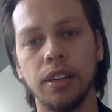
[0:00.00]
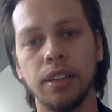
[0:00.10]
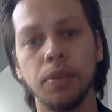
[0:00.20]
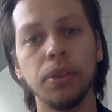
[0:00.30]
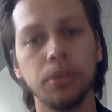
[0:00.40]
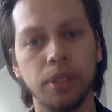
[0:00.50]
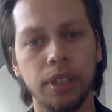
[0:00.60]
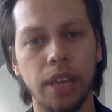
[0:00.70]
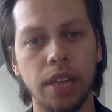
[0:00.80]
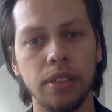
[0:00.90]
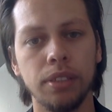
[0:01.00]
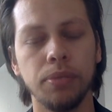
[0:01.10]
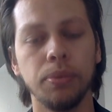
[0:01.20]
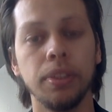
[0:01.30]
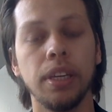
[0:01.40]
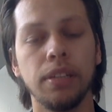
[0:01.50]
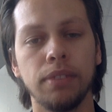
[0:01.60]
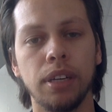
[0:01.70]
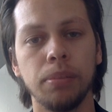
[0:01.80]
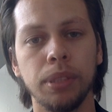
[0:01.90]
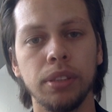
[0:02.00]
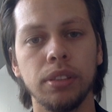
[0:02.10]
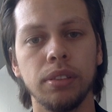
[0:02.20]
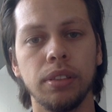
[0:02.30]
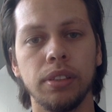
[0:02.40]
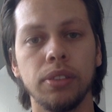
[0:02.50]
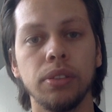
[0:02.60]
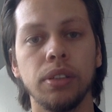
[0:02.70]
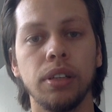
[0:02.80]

they want to engage with the environment, and so,